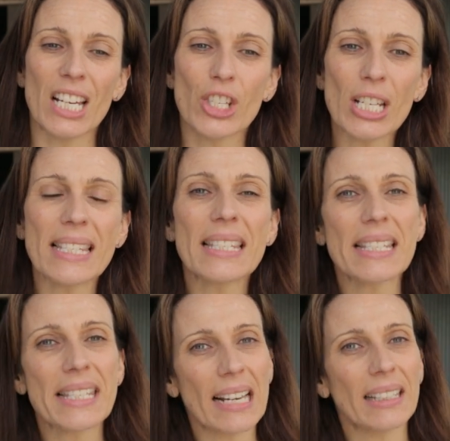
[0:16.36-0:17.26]
Jesus
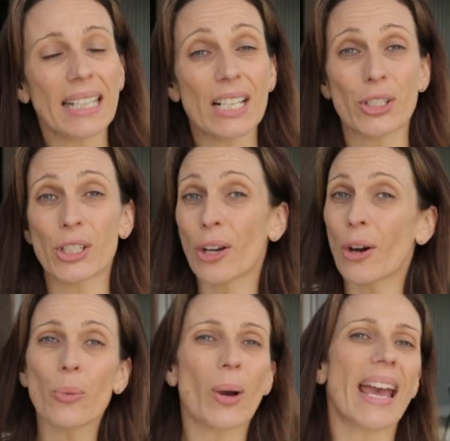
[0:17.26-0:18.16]
is telling us to
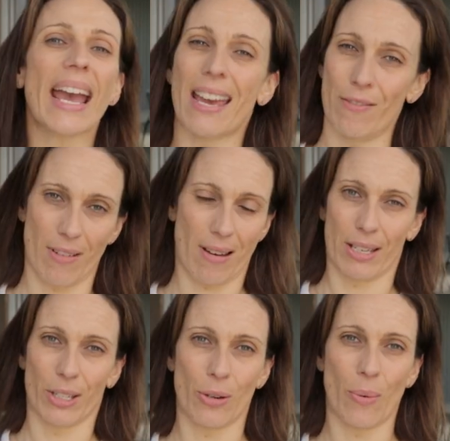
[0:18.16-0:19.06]
go wherever
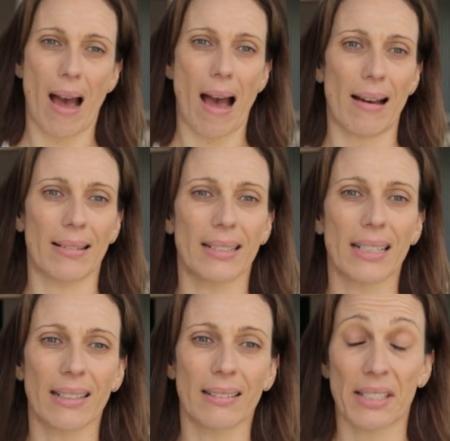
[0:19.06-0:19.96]
you are.
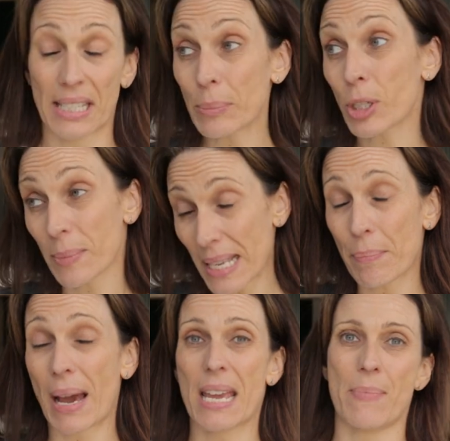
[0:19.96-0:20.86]
Sometimes
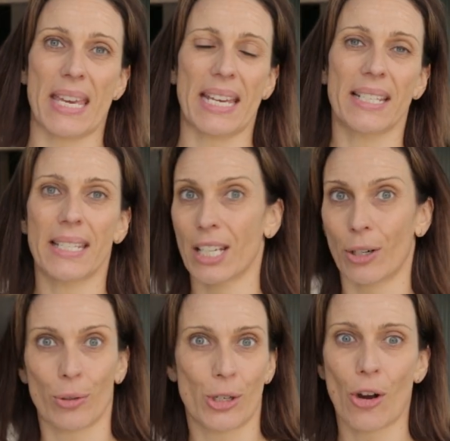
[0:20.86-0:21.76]
that may be
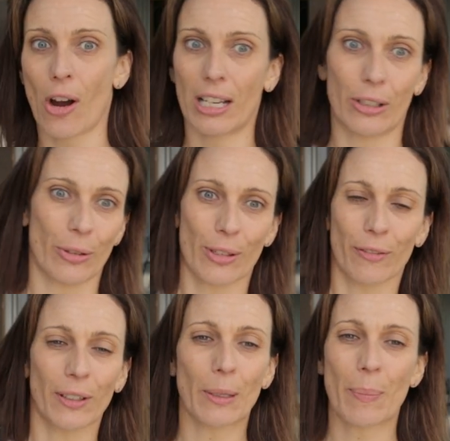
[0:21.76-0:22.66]
India or China or the
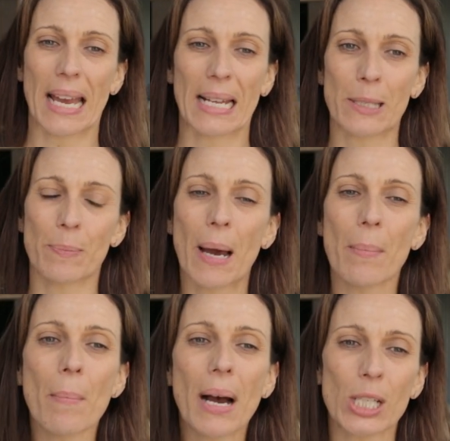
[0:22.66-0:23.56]
Philippines,
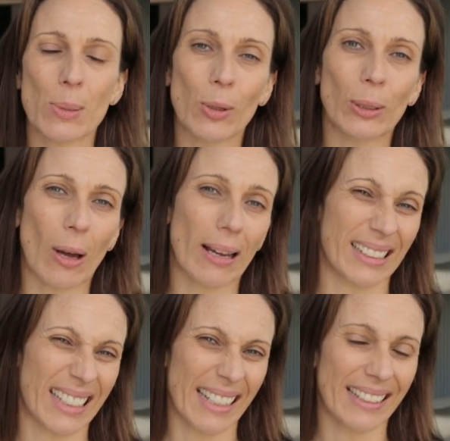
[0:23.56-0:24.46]
but much more
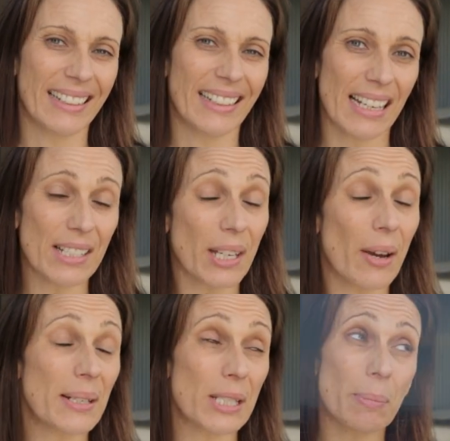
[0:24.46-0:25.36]
likely it's going